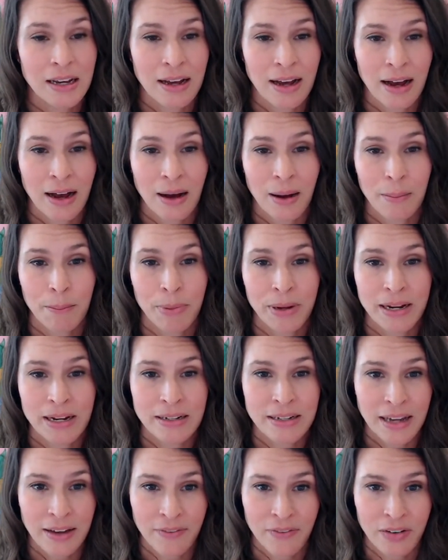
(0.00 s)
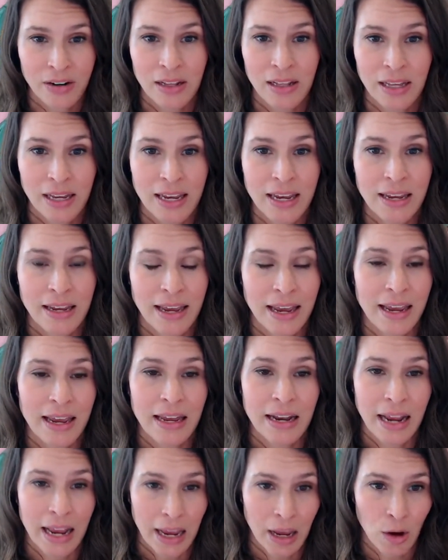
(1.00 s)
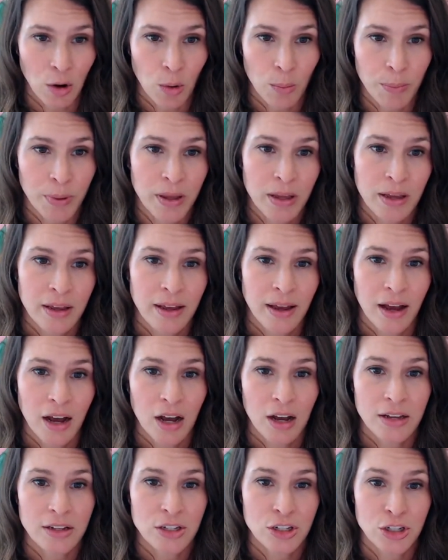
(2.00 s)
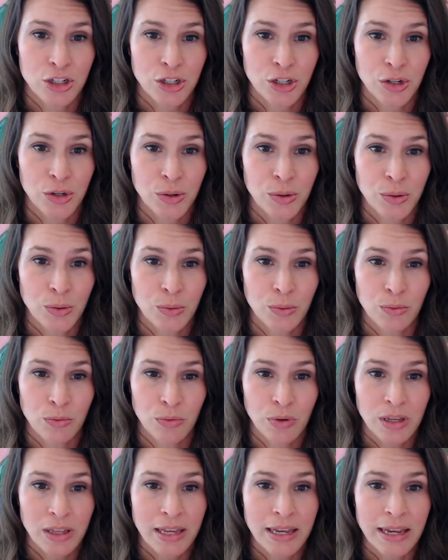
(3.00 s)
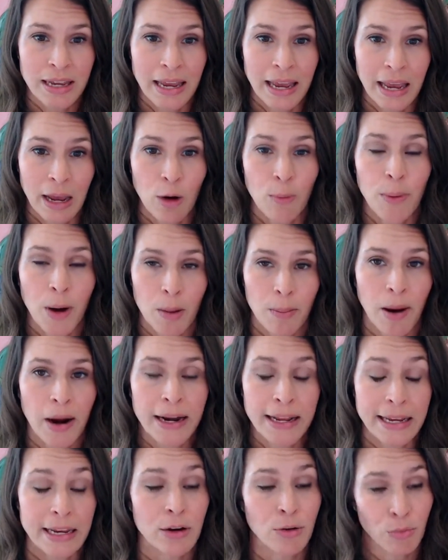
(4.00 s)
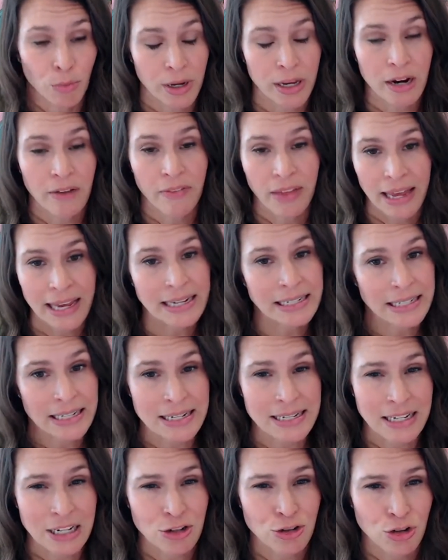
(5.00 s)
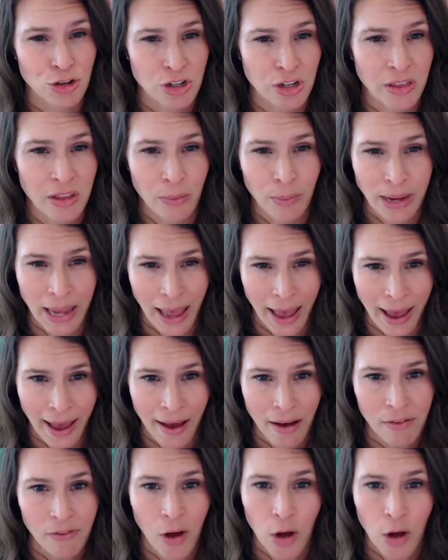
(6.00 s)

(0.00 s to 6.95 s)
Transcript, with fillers: um, but it definitely can help us to really help our body get rid of the excess estrogen that we have.